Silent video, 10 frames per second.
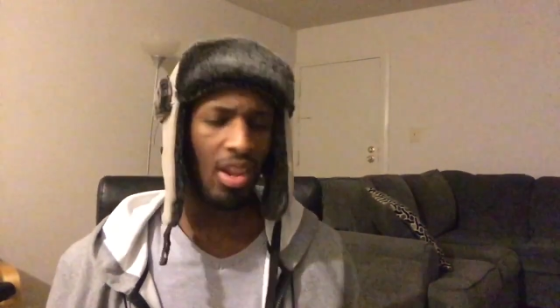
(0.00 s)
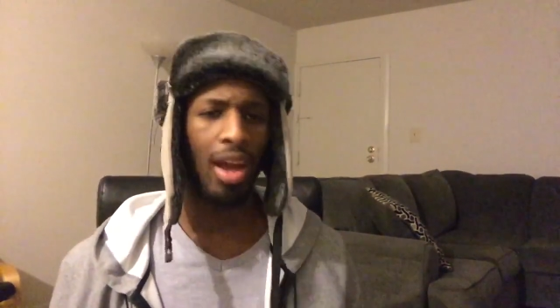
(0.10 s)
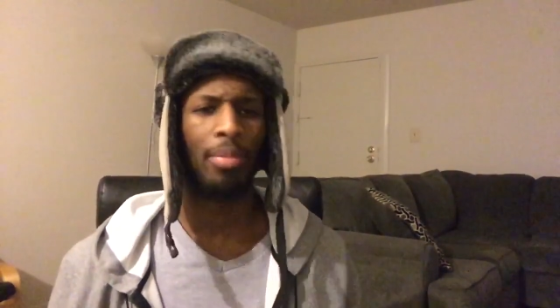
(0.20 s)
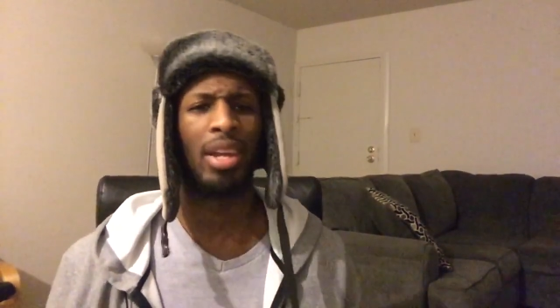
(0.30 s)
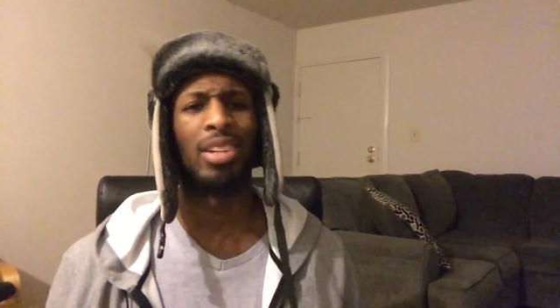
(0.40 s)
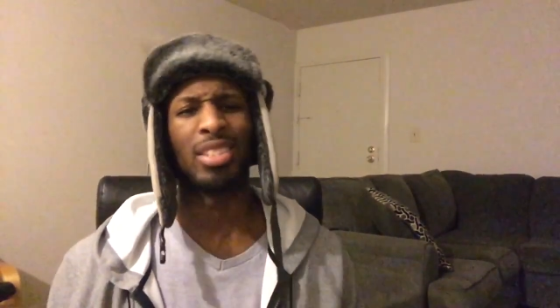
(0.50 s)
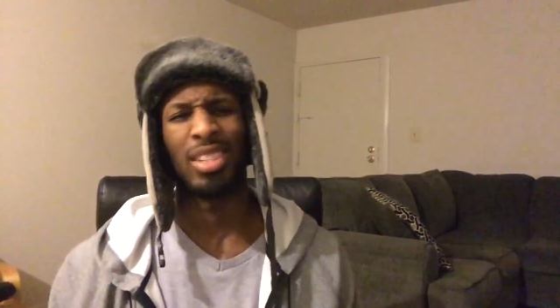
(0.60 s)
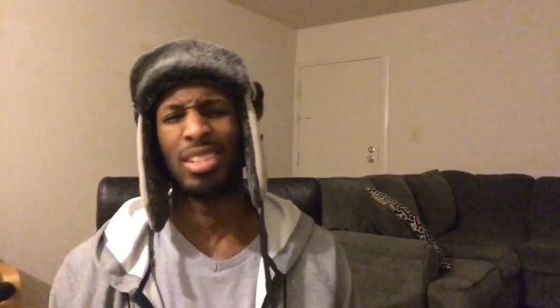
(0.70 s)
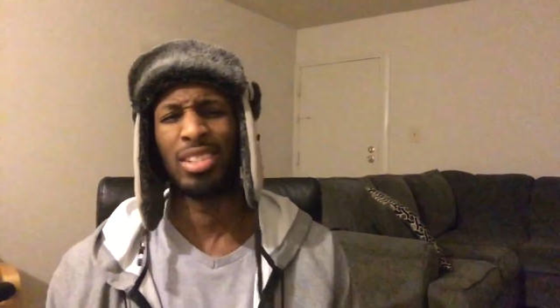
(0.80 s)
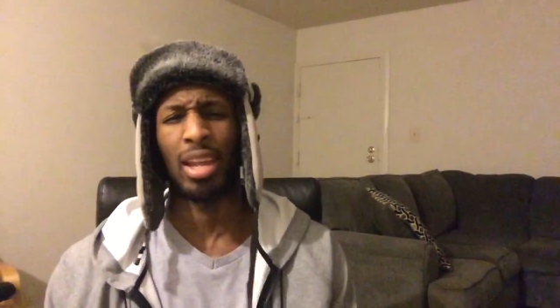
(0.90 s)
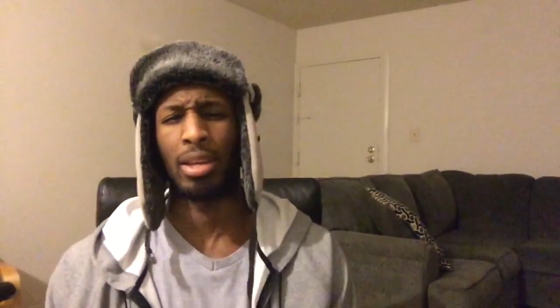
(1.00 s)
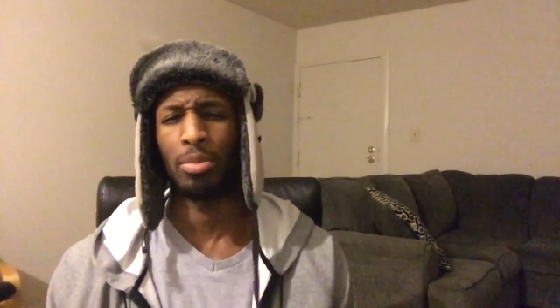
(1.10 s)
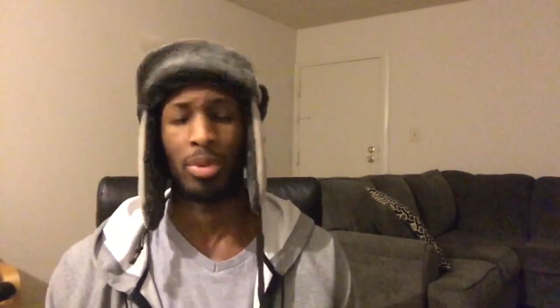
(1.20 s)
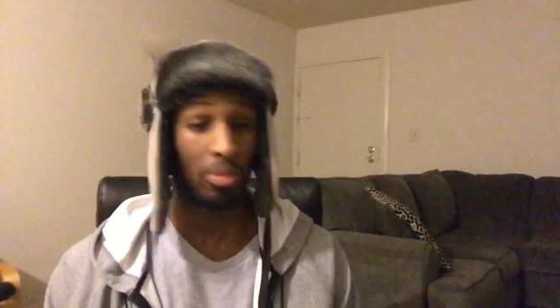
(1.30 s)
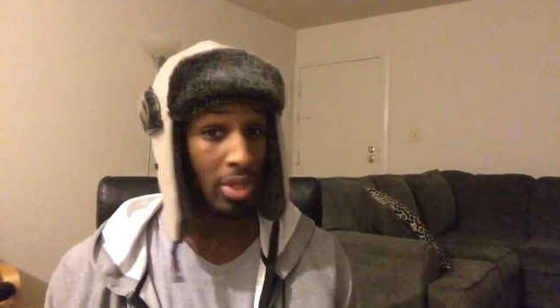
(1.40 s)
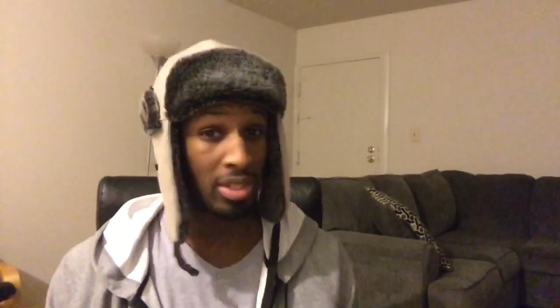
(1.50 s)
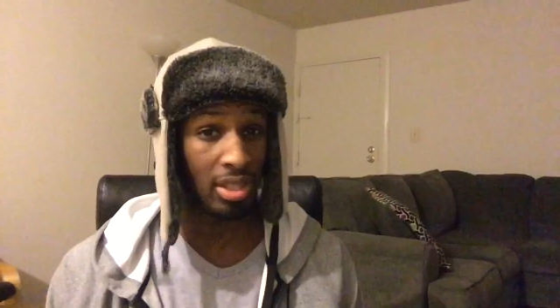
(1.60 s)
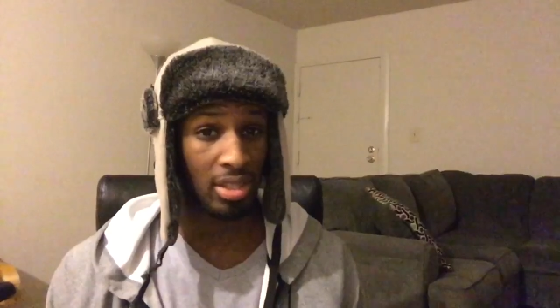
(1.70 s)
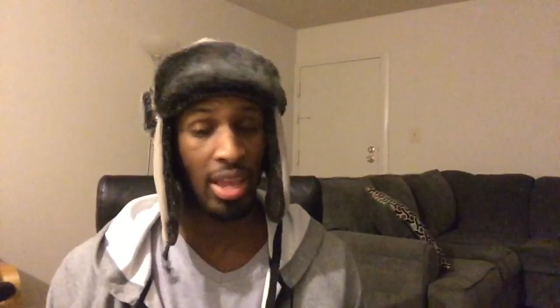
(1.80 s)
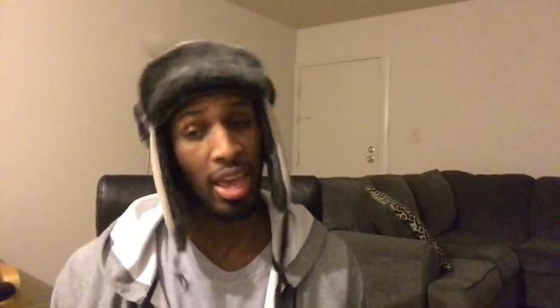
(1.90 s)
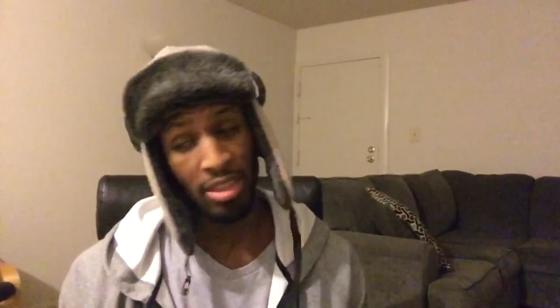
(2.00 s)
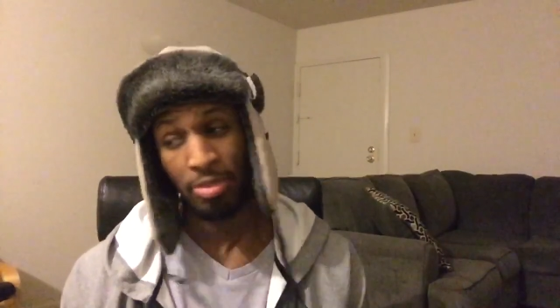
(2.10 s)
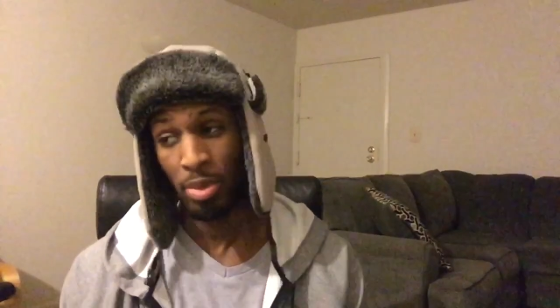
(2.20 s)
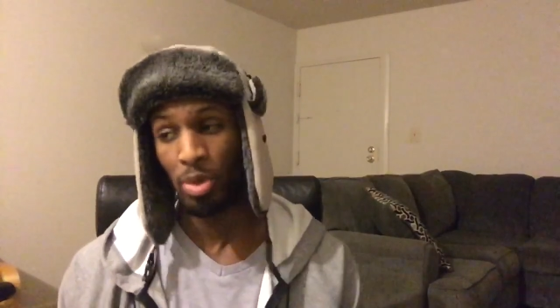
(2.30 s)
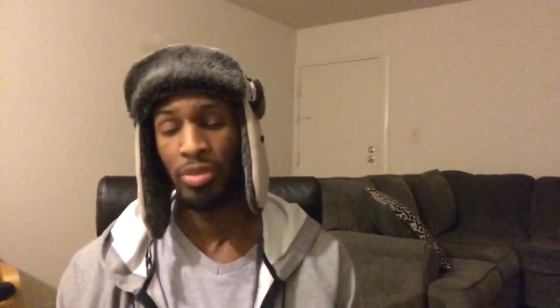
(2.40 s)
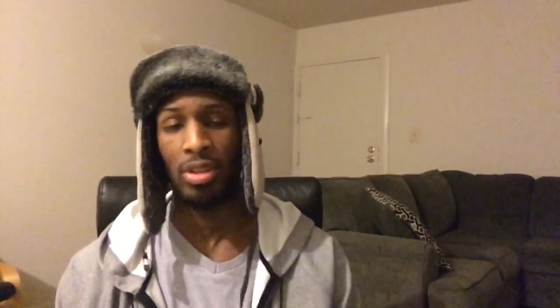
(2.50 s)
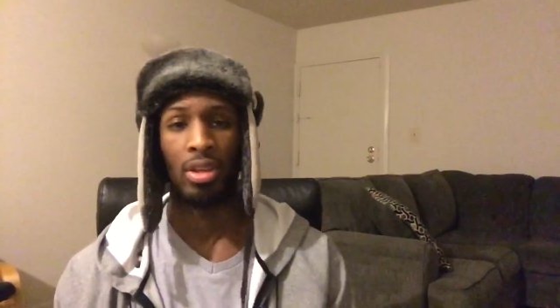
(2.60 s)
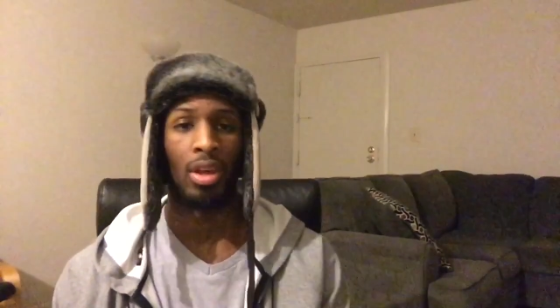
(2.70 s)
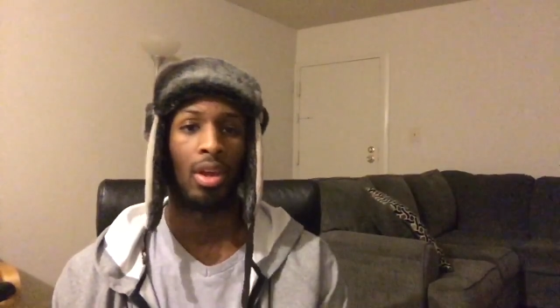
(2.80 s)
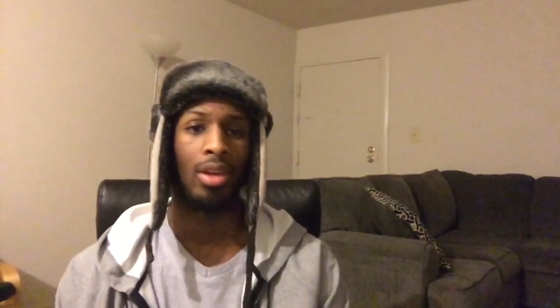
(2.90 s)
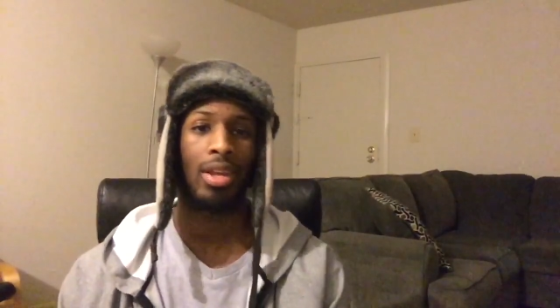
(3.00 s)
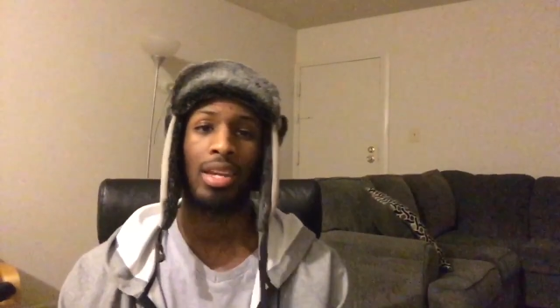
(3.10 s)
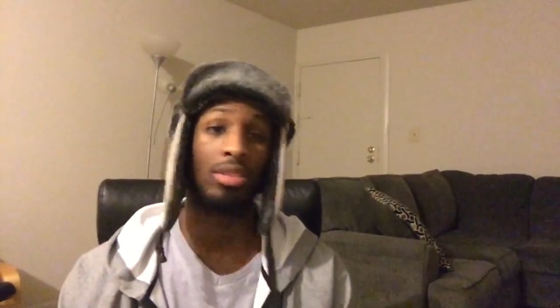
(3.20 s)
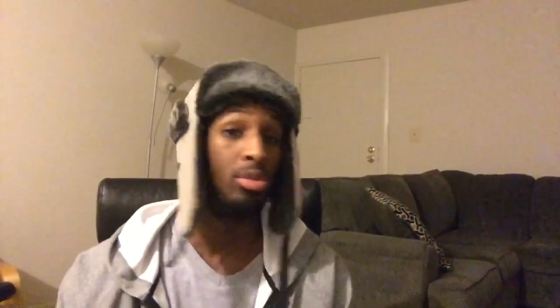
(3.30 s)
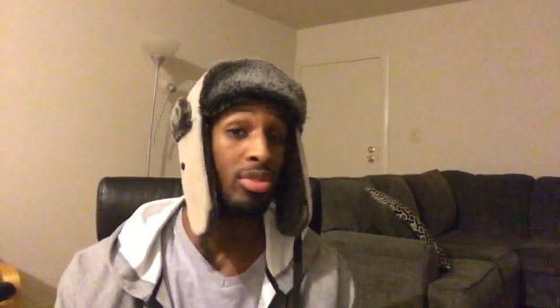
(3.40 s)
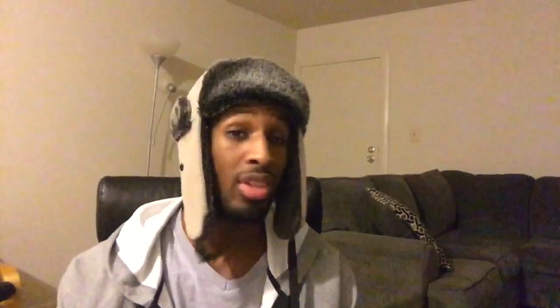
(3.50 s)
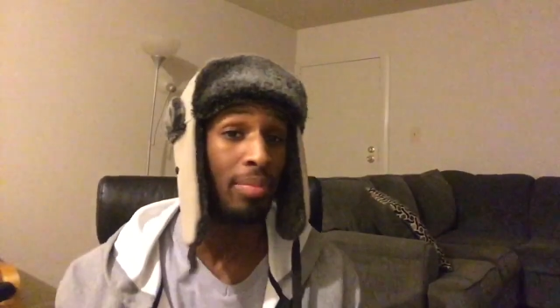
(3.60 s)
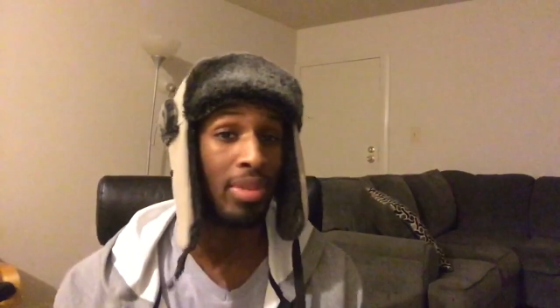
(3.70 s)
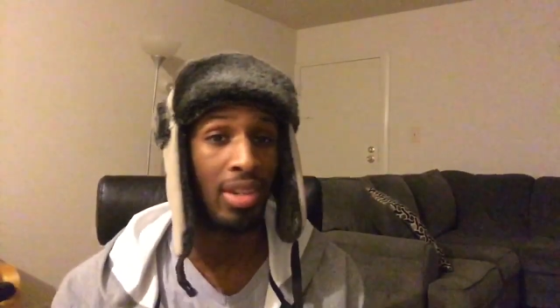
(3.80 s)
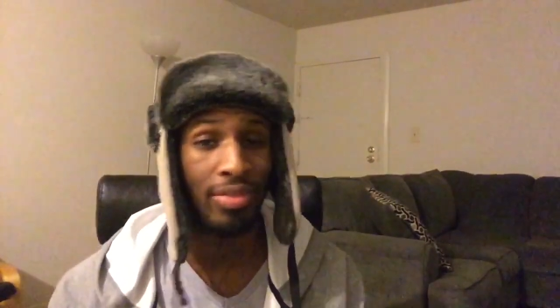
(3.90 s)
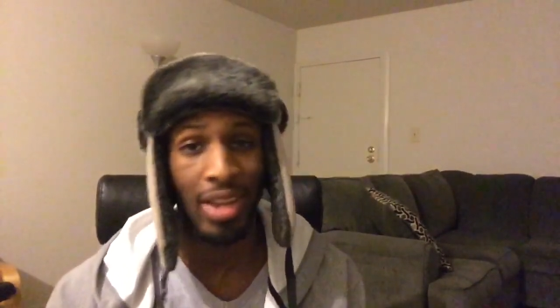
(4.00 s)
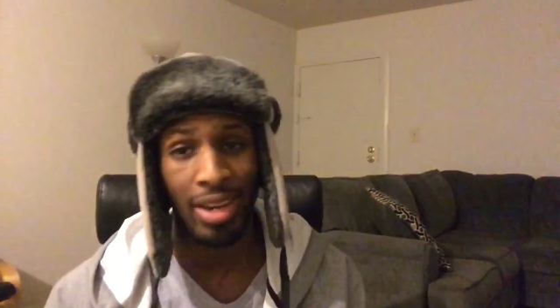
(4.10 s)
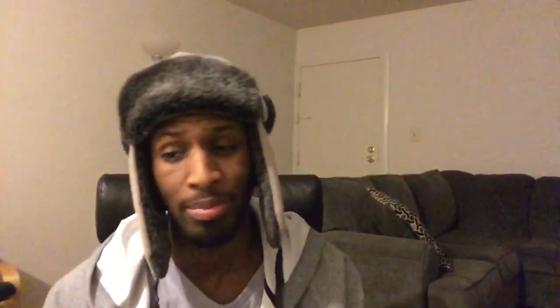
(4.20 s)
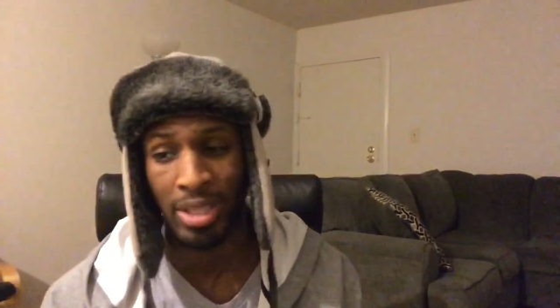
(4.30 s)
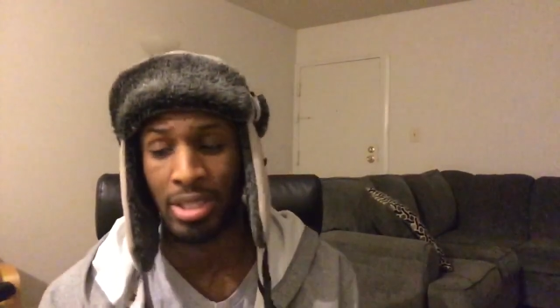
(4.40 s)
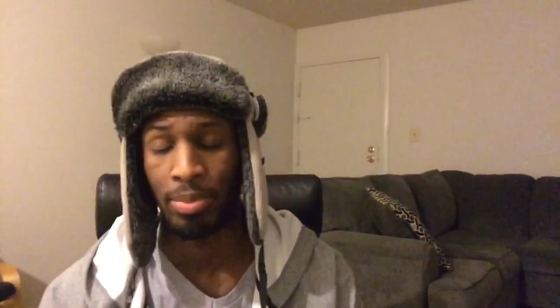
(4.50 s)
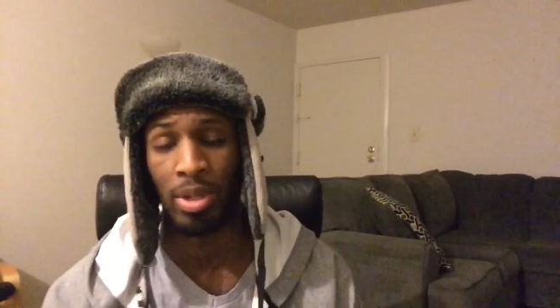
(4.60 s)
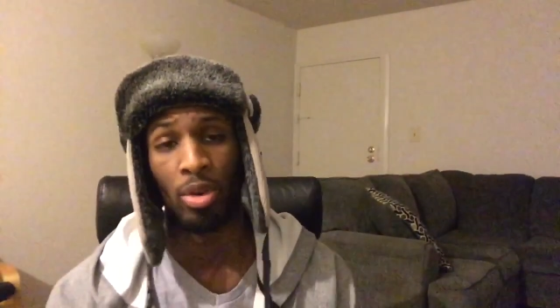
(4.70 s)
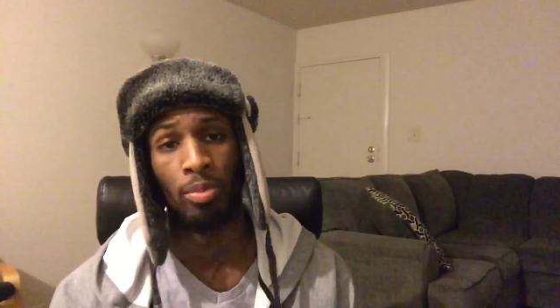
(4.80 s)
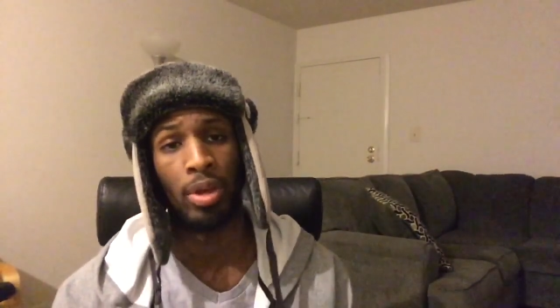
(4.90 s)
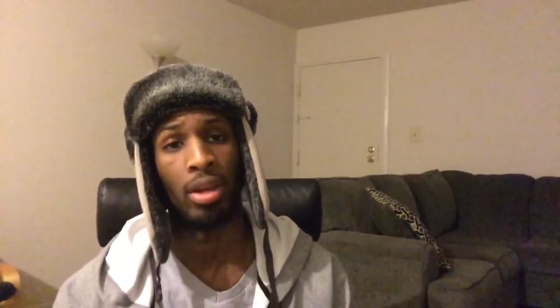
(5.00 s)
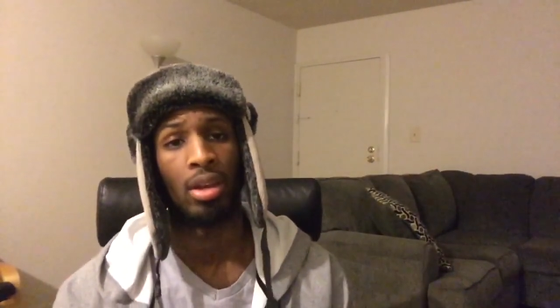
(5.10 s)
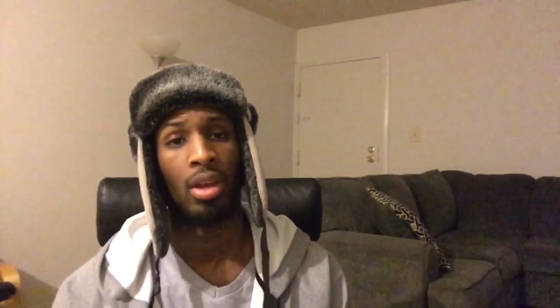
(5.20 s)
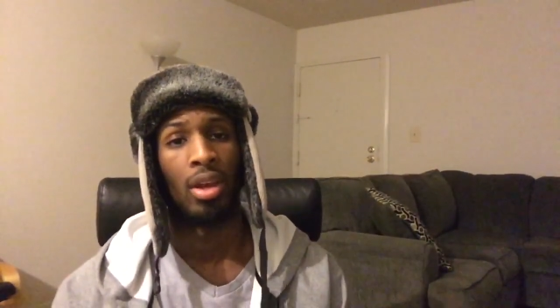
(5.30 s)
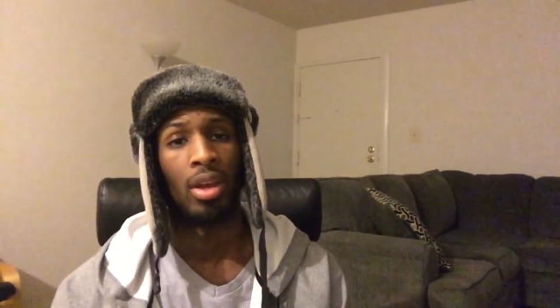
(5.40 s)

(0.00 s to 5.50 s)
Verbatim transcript: I mean, this is like, what, what is this, the eighth movie? They had to do something different. They got mixed up a little bit.